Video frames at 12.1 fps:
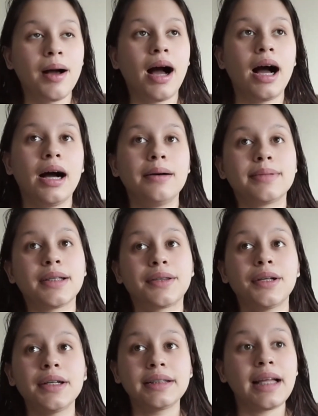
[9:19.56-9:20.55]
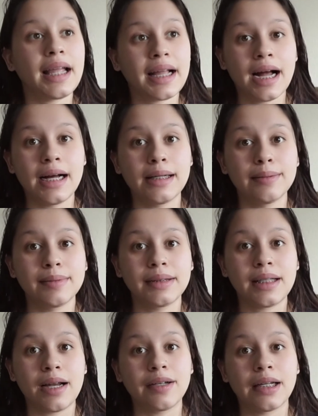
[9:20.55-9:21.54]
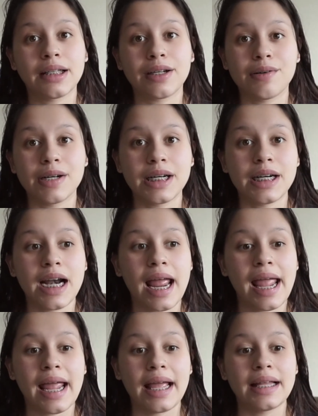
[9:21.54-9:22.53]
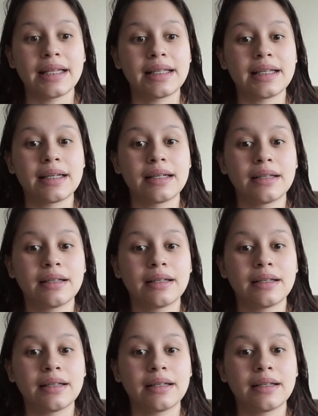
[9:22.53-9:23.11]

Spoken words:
So Thursday comes around the corner, and